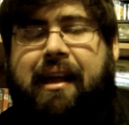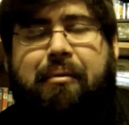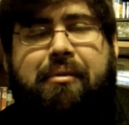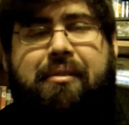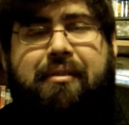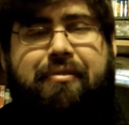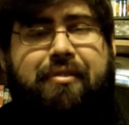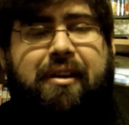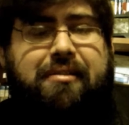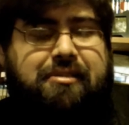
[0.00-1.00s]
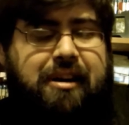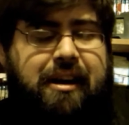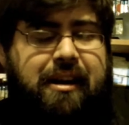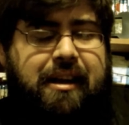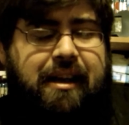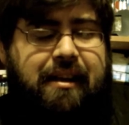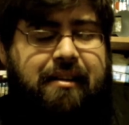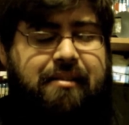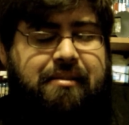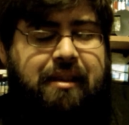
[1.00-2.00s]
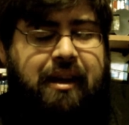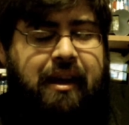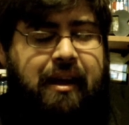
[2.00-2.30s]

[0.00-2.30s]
it was as frustrating as